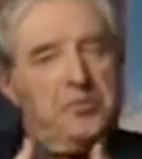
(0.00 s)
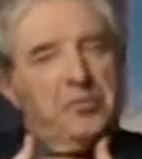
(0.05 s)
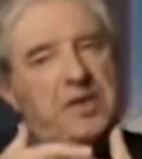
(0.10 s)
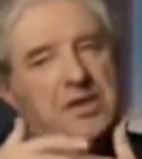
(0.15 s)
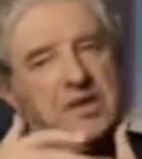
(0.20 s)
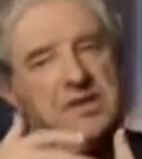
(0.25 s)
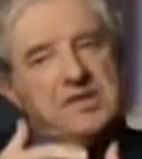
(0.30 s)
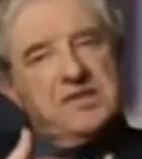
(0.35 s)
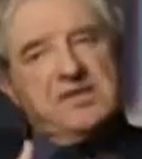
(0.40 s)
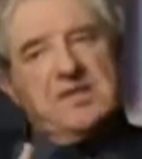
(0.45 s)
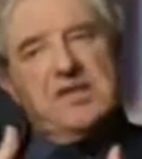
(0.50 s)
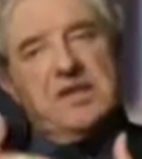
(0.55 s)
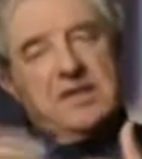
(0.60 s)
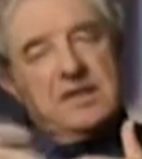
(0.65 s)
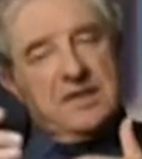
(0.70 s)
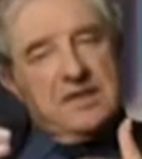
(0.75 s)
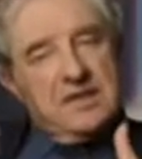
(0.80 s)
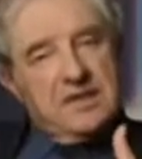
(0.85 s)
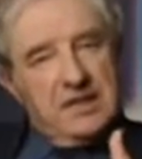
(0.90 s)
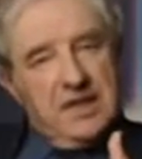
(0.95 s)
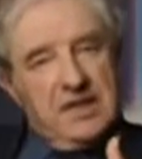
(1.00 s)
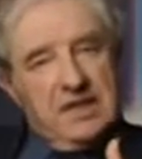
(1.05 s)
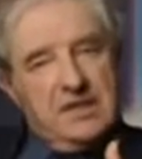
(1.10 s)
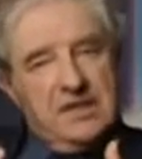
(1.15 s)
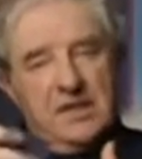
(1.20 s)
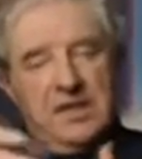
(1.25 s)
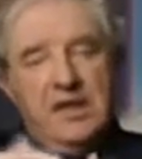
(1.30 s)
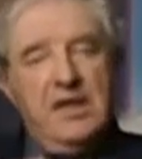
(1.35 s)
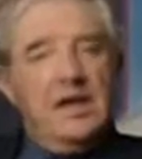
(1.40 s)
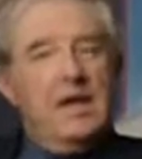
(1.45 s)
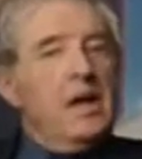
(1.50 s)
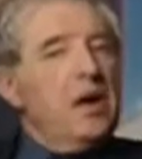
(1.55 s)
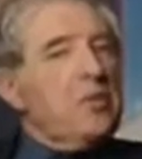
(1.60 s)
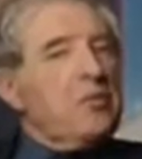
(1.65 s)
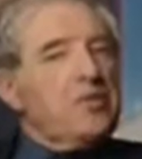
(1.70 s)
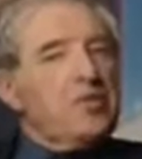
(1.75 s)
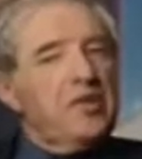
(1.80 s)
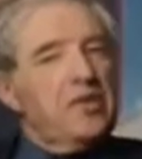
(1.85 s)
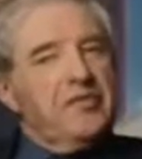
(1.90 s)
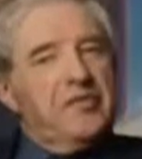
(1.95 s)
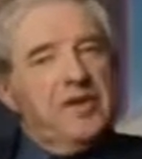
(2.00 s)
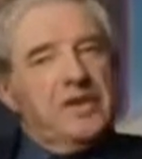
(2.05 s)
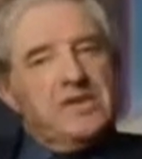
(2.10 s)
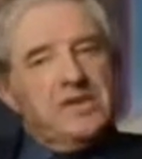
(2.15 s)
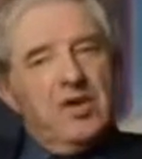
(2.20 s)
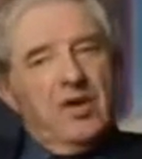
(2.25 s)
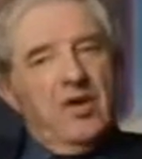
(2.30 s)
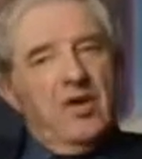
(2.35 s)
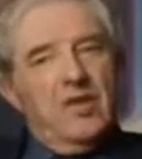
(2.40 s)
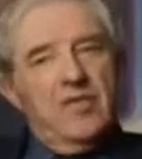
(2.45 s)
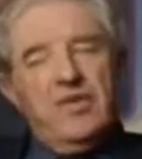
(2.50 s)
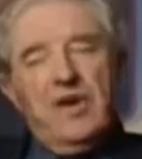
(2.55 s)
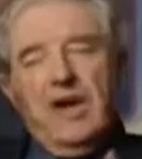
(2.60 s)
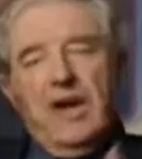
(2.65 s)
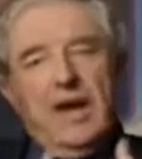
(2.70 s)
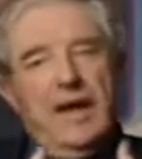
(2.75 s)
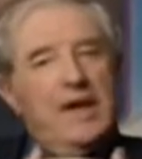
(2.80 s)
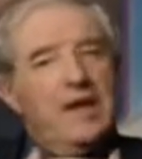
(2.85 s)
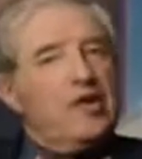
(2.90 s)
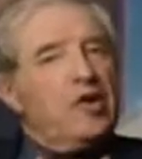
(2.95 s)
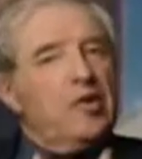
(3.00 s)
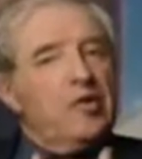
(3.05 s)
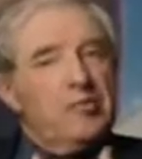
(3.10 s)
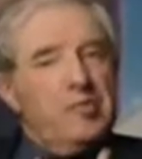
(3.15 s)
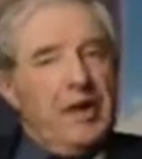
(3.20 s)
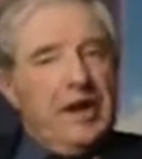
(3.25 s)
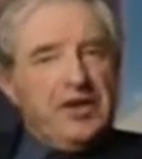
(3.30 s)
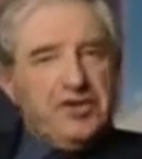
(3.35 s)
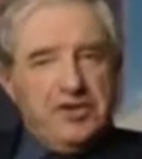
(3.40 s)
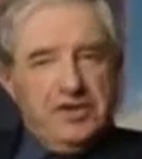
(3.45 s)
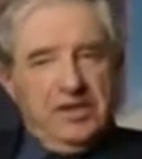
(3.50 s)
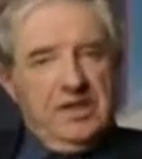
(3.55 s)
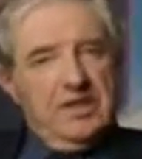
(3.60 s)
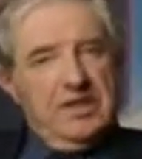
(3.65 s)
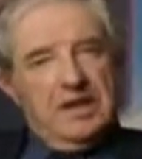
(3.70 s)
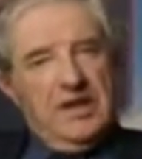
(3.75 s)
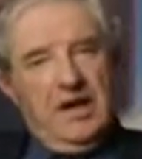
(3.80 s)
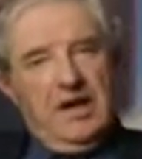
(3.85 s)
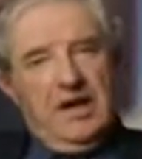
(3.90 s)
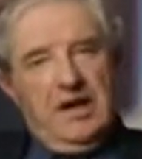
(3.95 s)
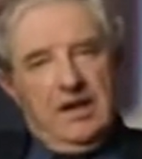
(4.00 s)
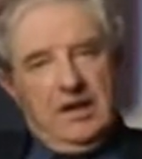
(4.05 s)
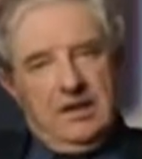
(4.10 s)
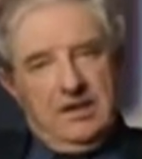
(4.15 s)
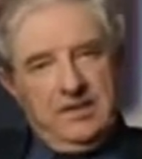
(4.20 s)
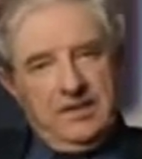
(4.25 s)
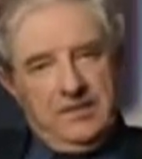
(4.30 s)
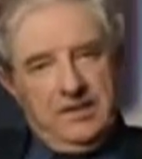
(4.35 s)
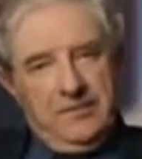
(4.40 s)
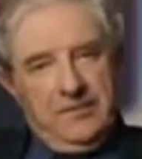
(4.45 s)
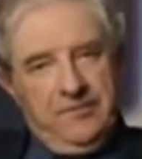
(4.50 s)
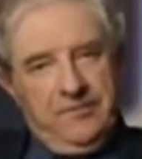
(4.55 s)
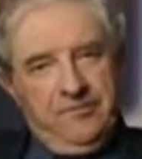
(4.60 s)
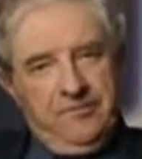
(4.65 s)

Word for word: because Jesus is the prophet of a compassionate heart.